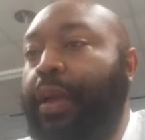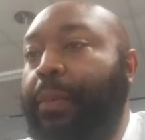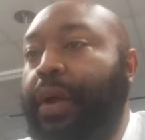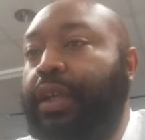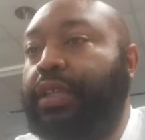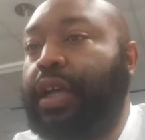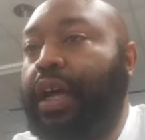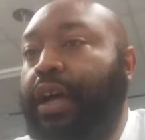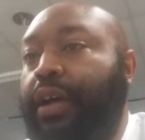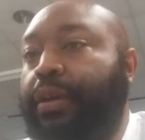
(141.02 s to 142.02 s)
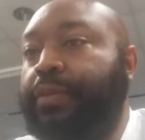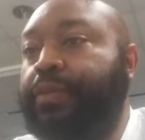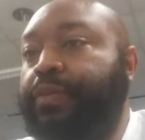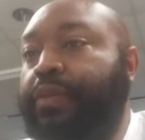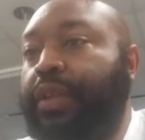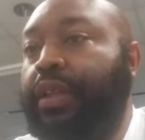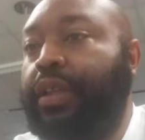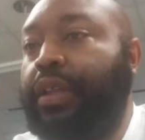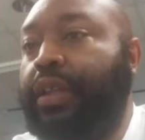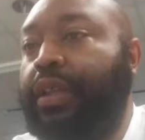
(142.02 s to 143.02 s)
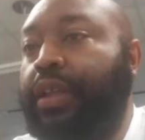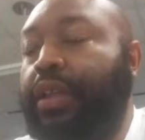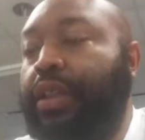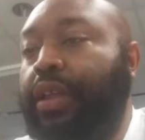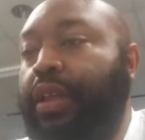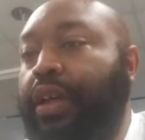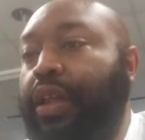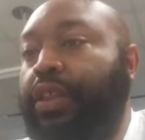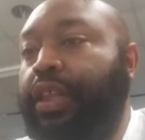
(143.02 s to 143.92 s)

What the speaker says: But the other